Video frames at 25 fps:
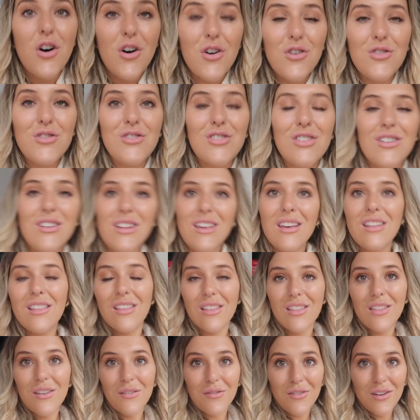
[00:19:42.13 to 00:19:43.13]

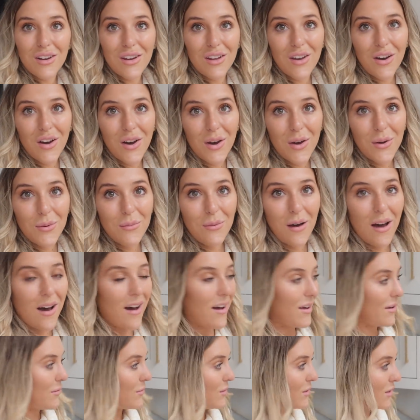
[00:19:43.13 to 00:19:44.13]
underneath the video, but
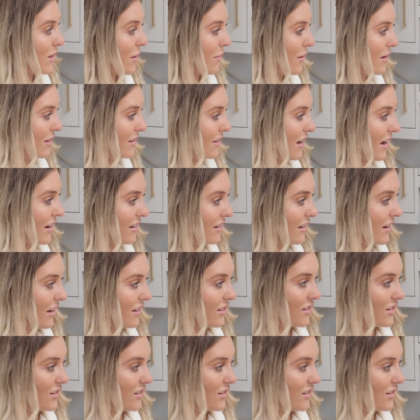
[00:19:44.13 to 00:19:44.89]
I am so excited.